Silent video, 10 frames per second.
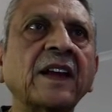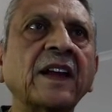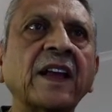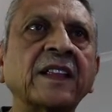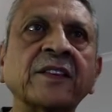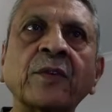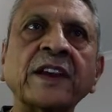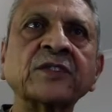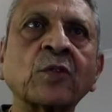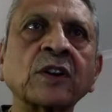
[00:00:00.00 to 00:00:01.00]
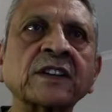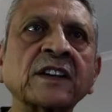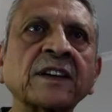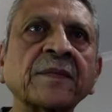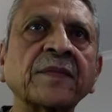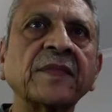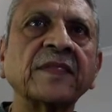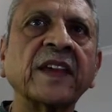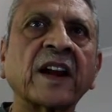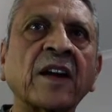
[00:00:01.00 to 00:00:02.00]
In the wastewater,
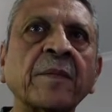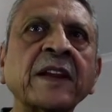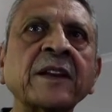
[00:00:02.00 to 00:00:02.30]
there are many